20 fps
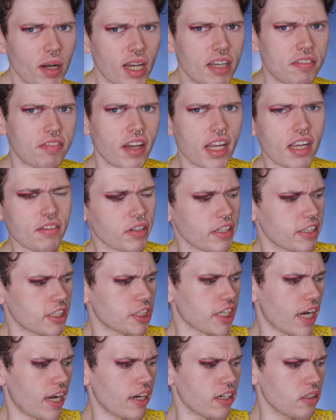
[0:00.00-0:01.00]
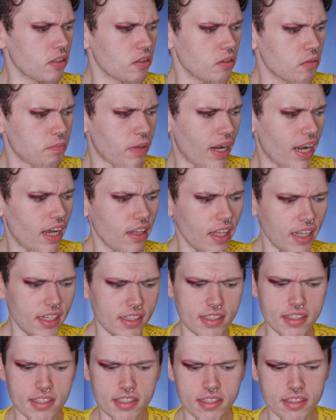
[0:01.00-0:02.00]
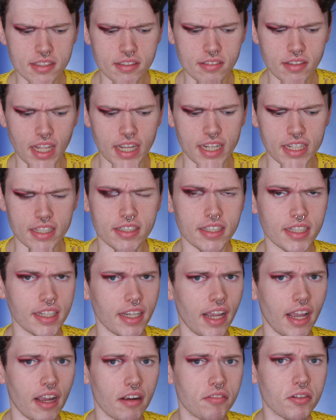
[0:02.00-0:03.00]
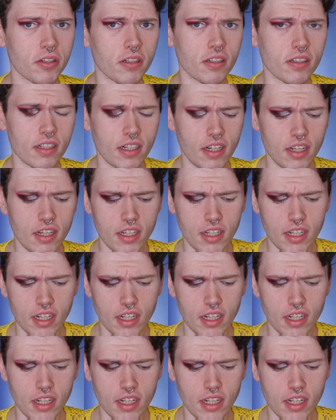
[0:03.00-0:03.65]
my favorite shadow palettes, ever.